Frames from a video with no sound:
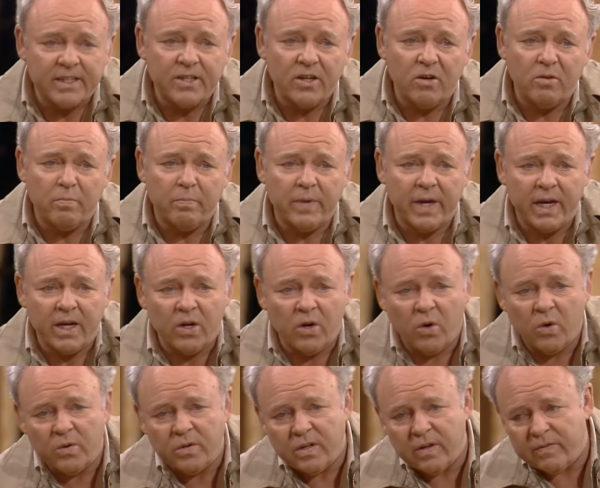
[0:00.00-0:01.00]
it don't make
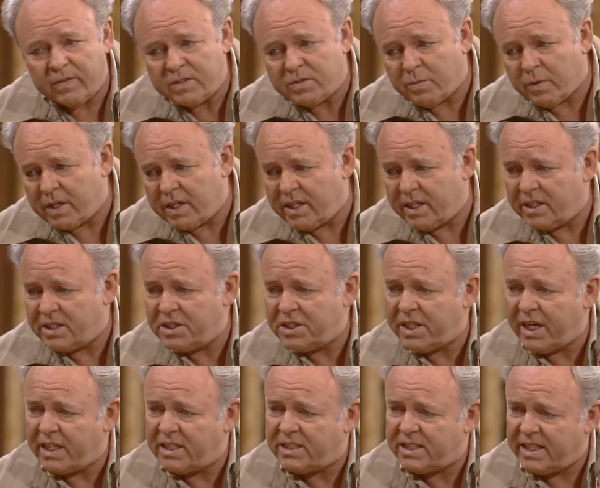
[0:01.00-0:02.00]
no difference whether you
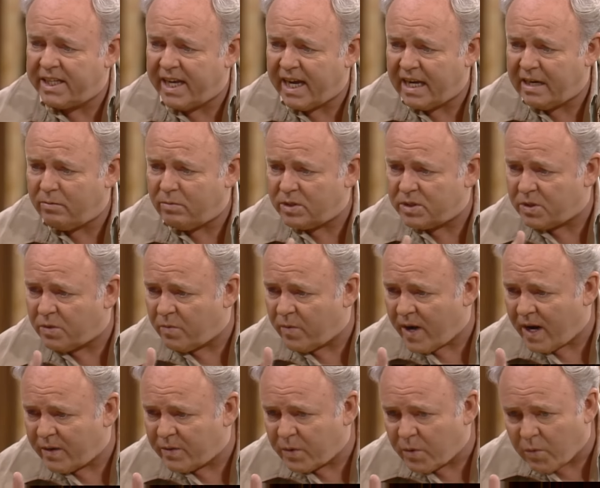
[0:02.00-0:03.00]
chase the animals
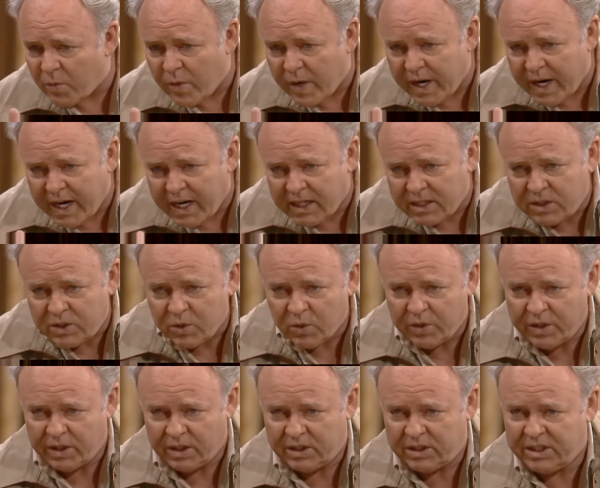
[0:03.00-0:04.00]
around the ranch
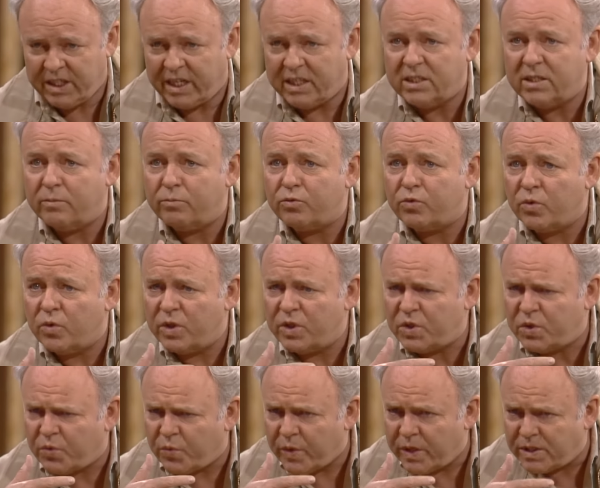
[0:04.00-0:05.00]
or you chase them through the
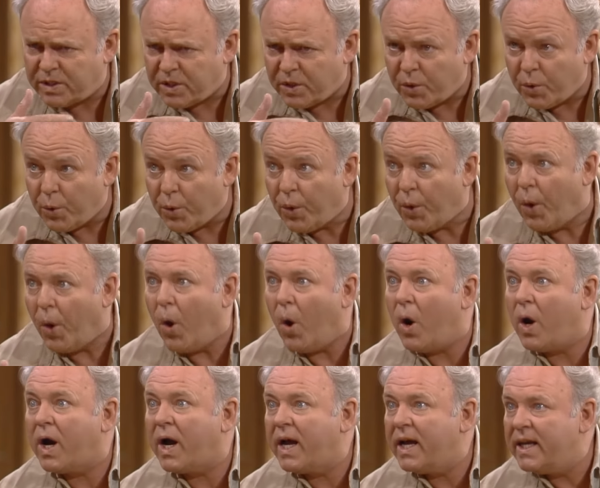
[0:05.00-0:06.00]
streets of New York.
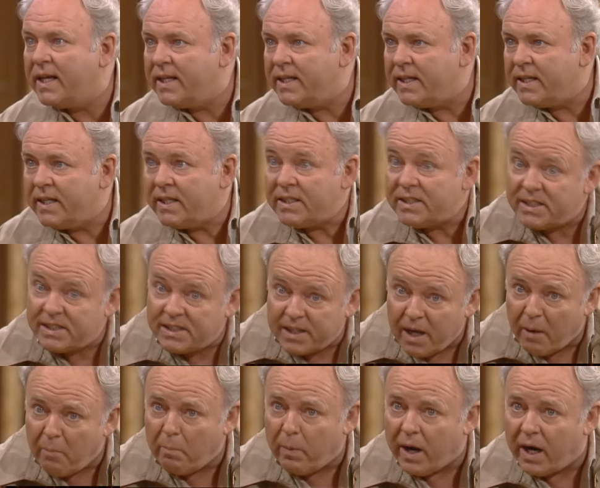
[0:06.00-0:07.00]

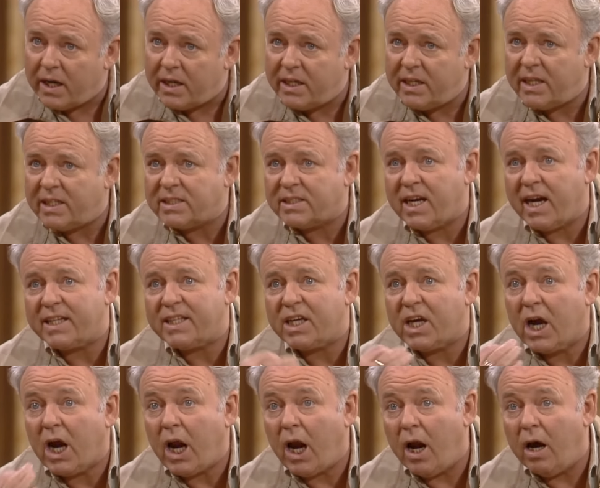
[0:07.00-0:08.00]
Somebody has got to
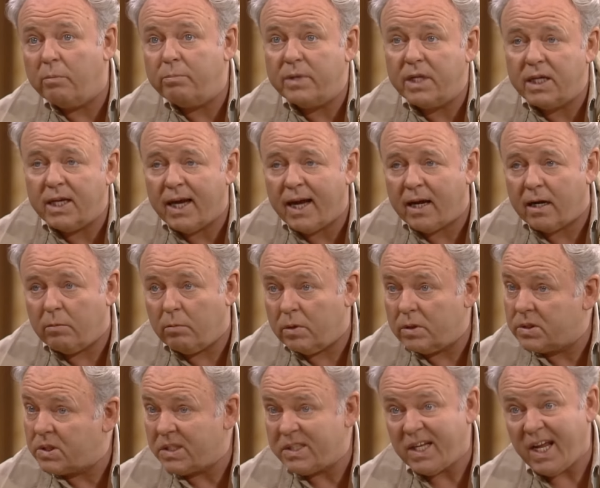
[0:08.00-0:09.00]
club the
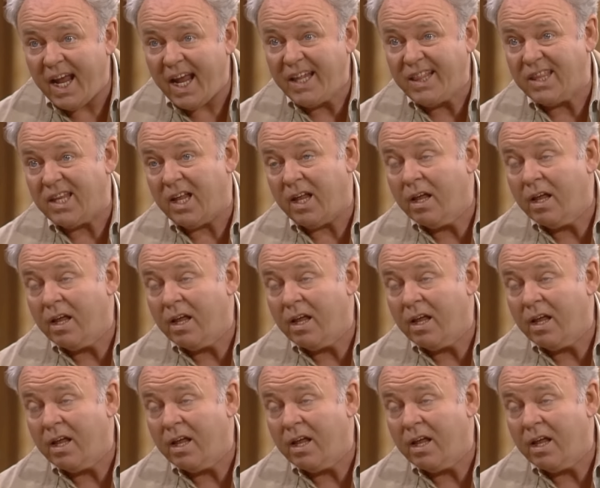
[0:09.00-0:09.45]
animal to death.